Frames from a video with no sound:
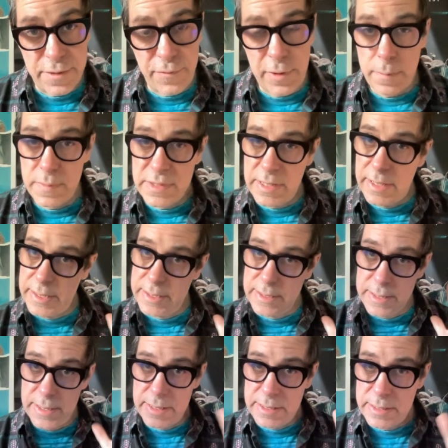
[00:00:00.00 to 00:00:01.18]
films, is
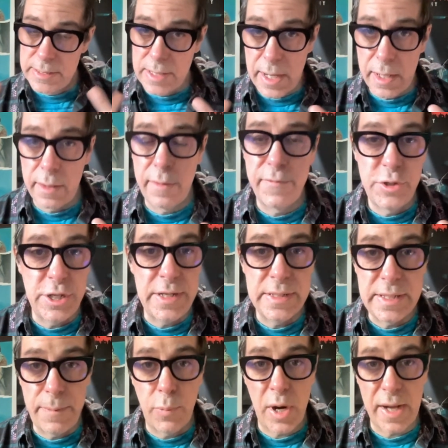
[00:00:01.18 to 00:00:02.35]
this style of
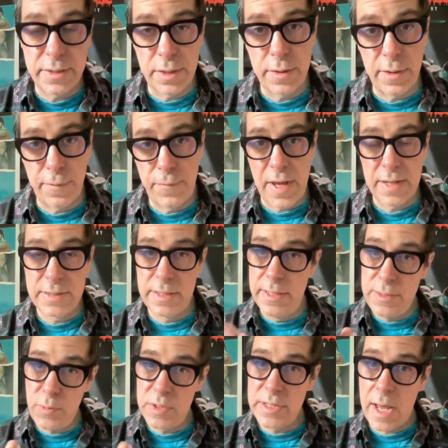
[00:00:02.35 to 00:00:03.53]
cheesy practical effects. And
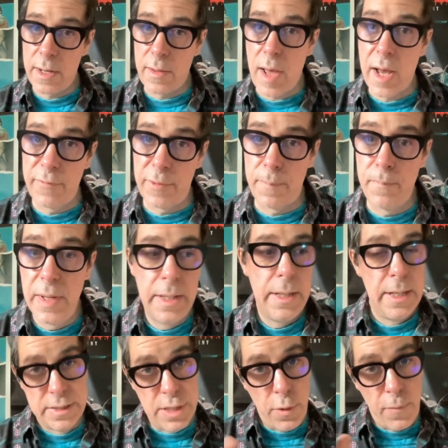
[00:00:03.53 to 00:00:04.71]
this one's got a lot of them.
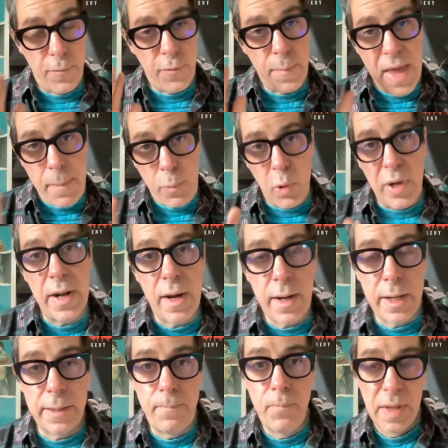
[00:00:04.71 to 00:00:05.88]
So from that point
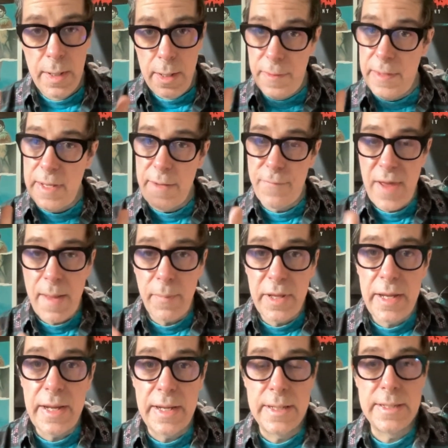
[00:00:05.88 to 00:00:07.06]
on, the
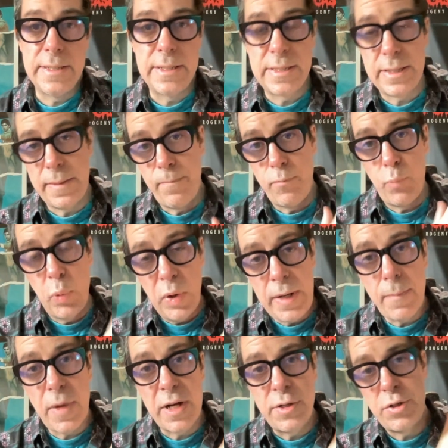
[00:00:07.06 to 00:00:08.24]
family is pretty
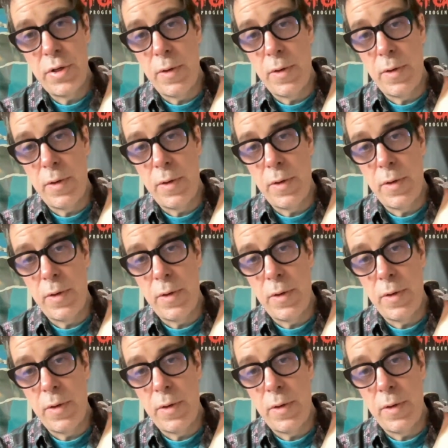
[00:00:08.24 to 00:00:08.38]
much